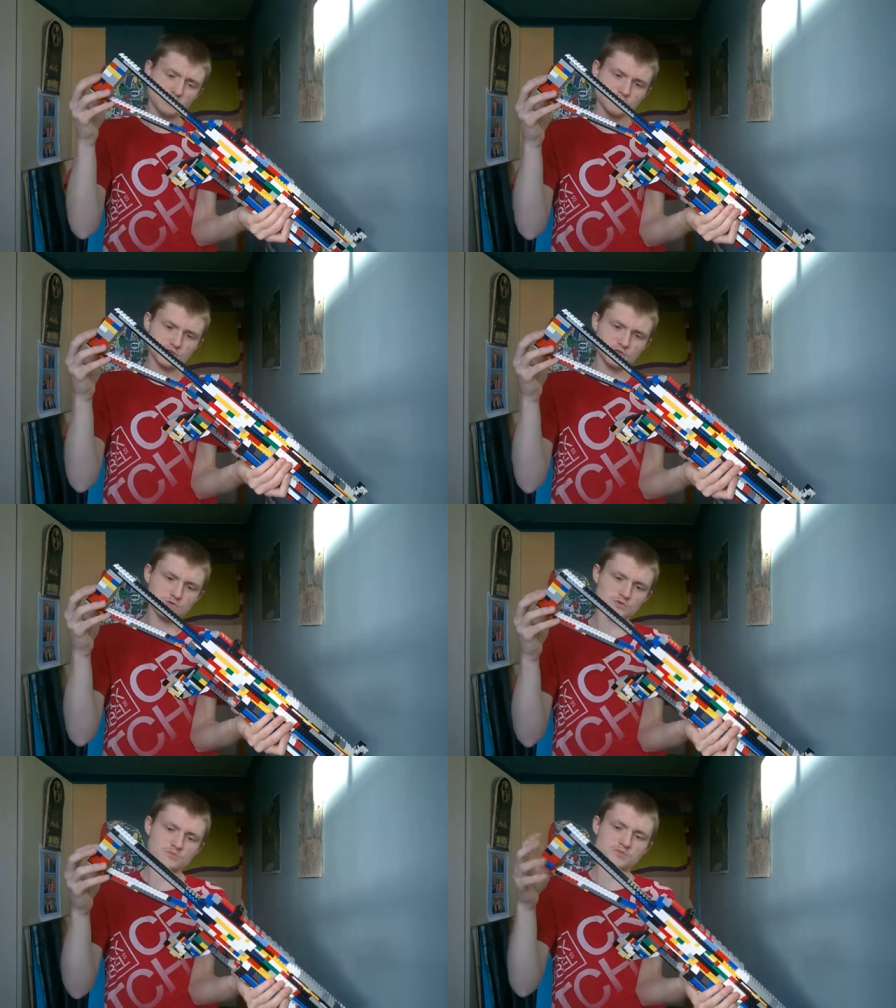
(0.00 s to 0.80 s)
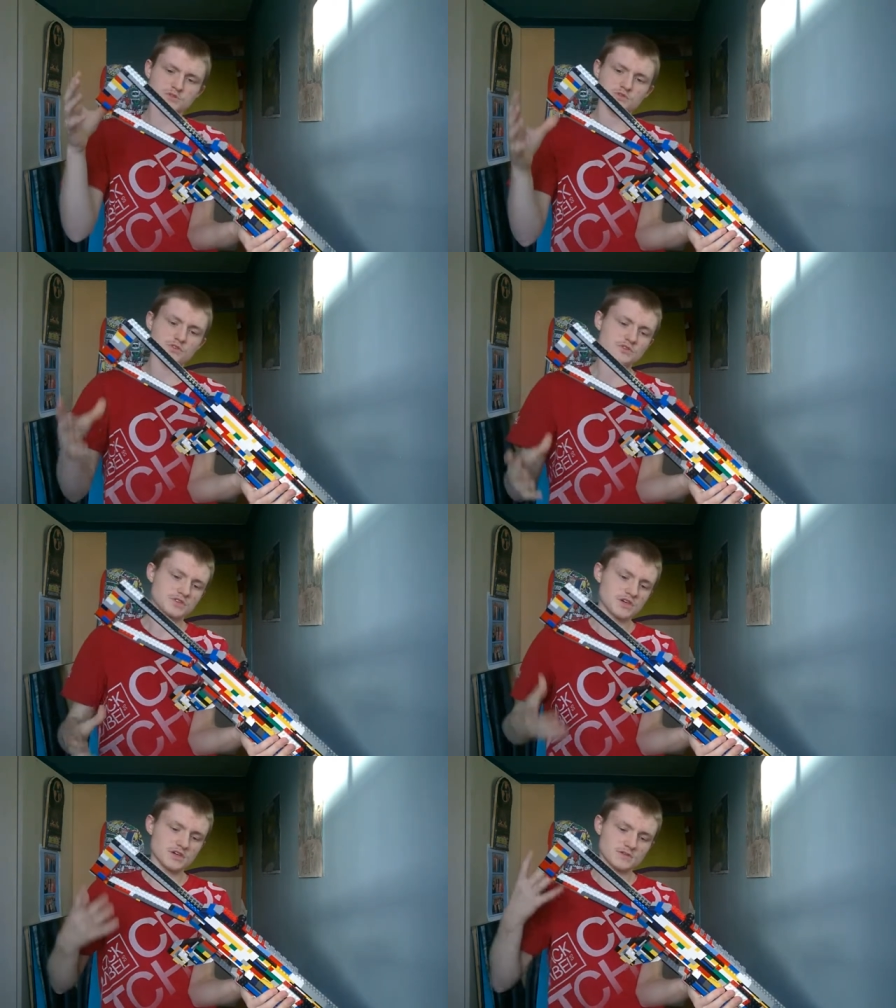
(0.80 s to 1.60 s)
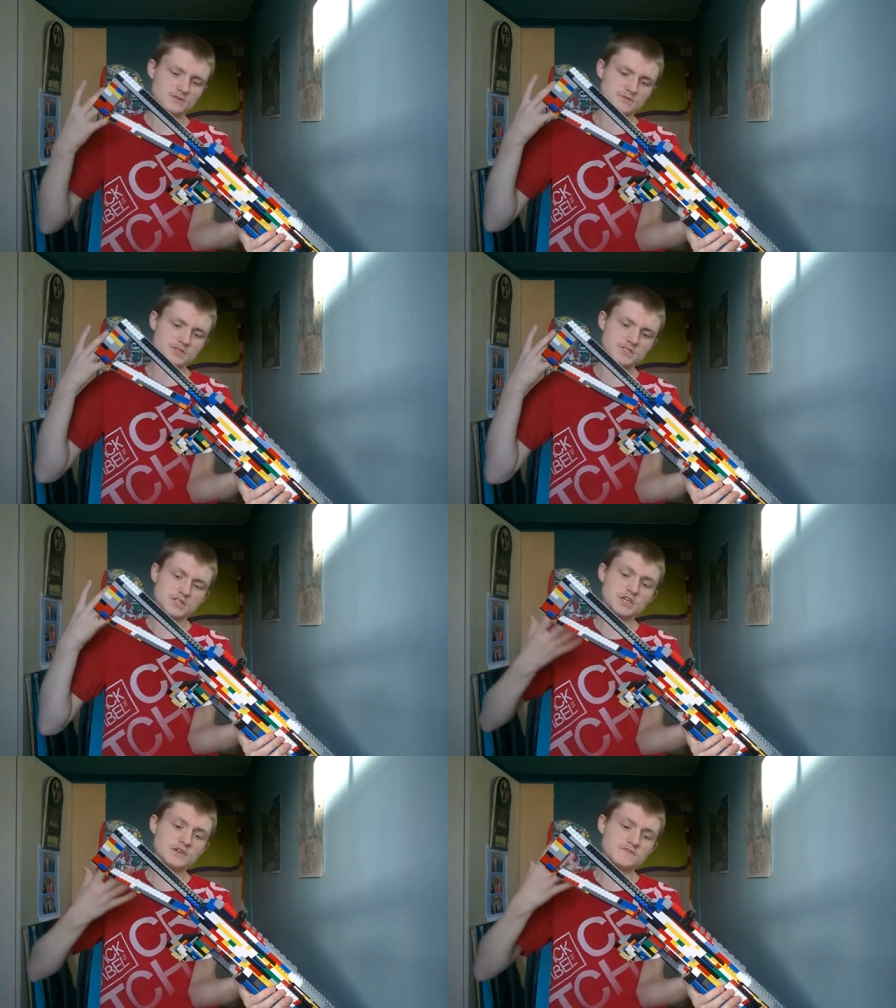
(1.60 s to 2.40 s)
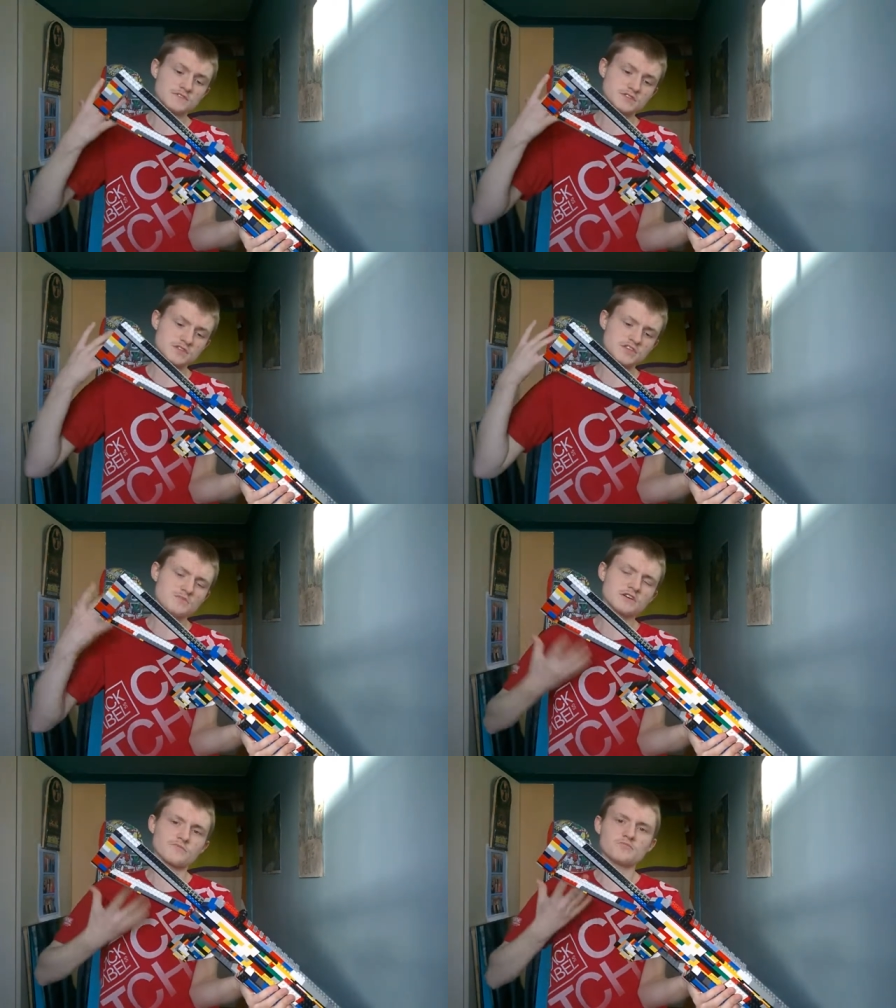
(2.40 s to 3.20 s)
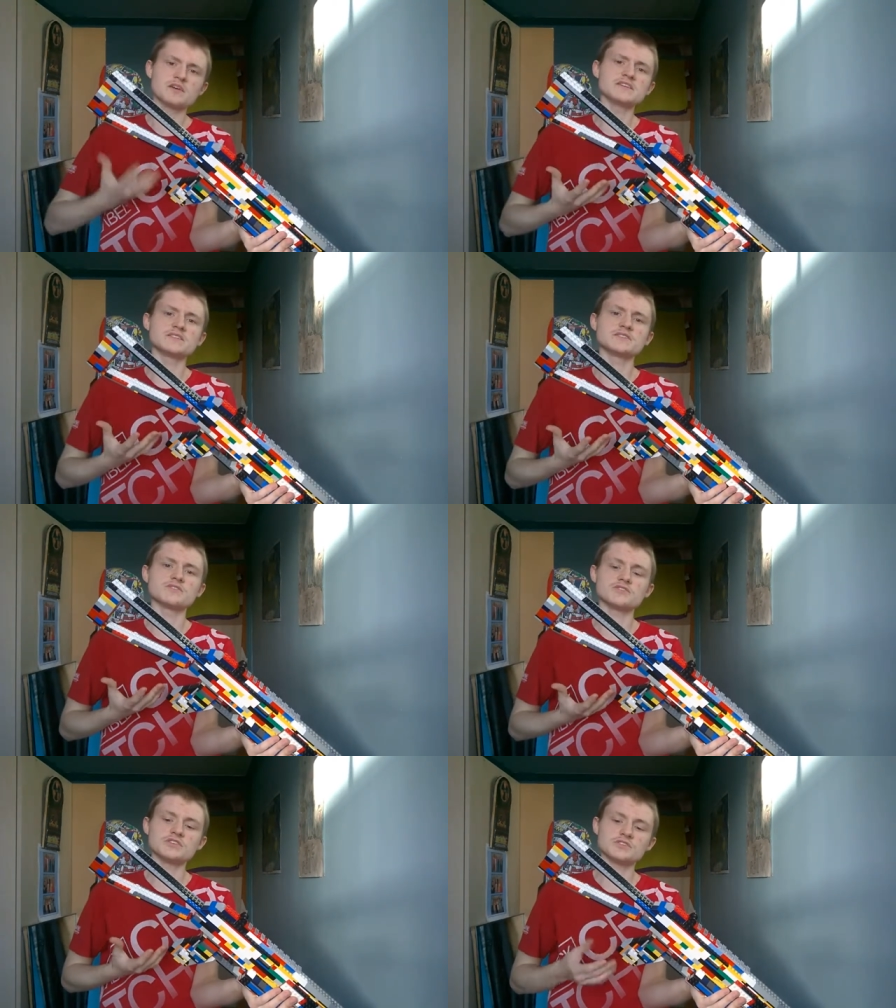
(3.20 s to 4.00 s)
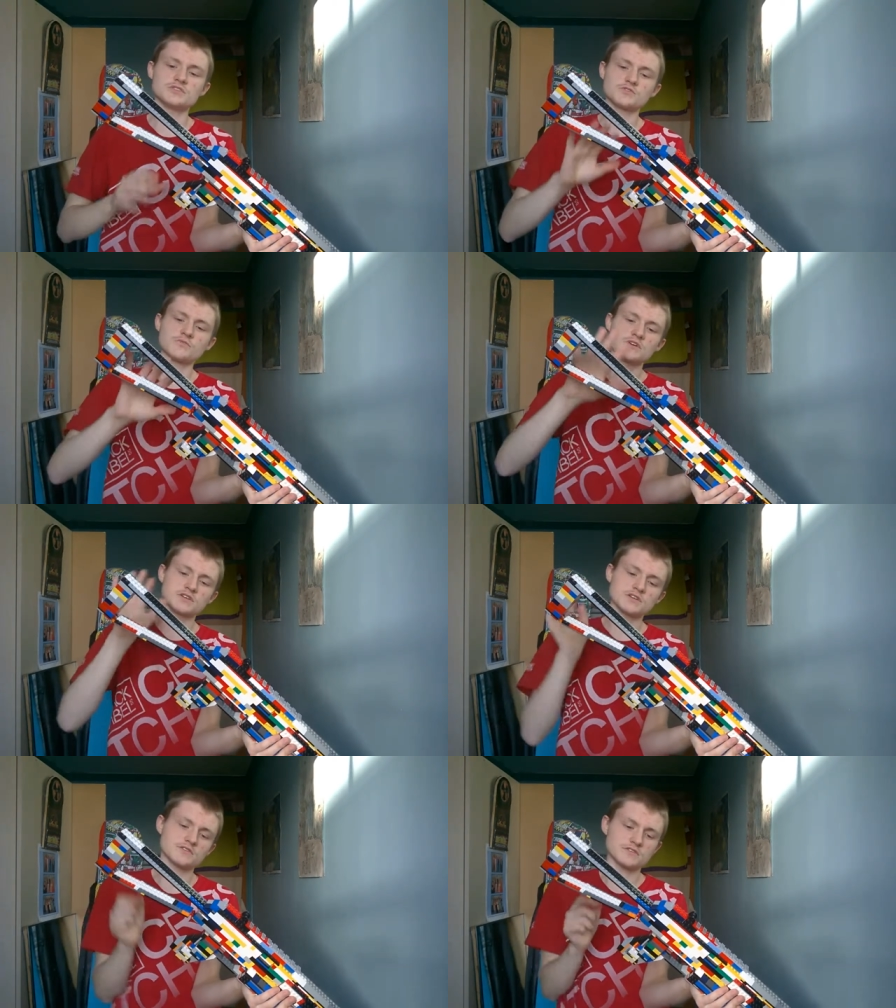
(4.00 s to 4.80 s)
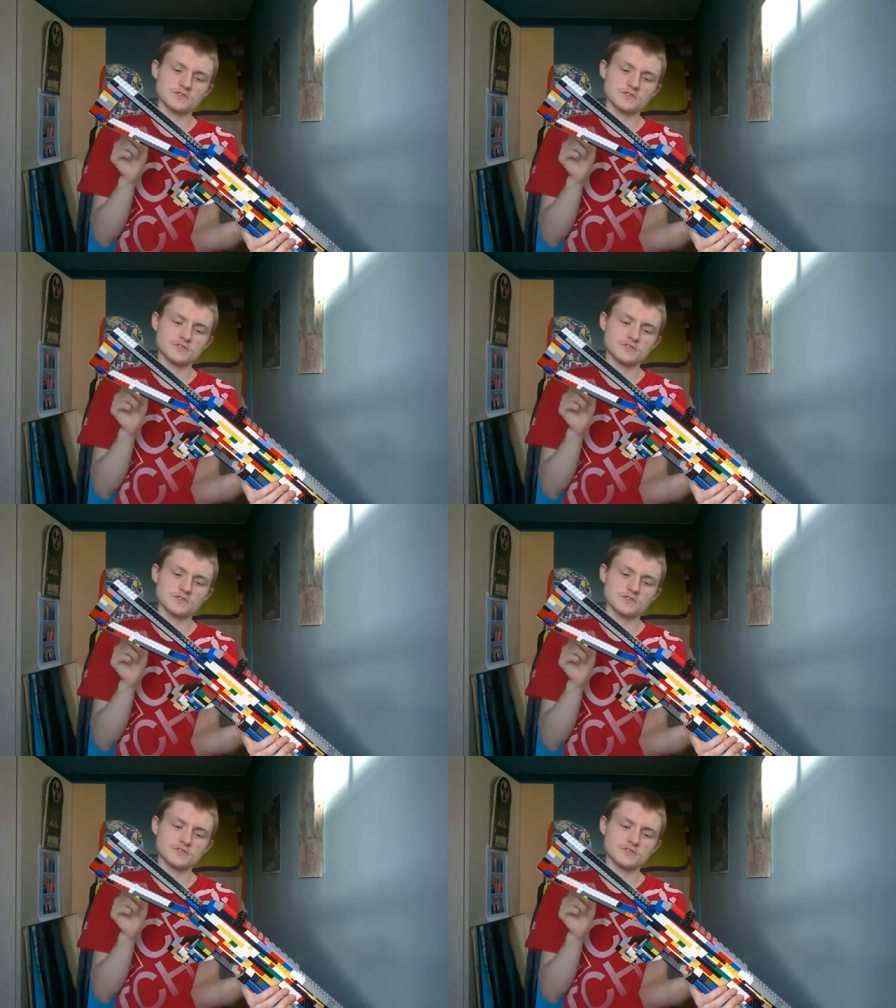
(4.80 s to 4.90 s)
of like the stock. Besides, it saves the amount of pieces I needed to make it.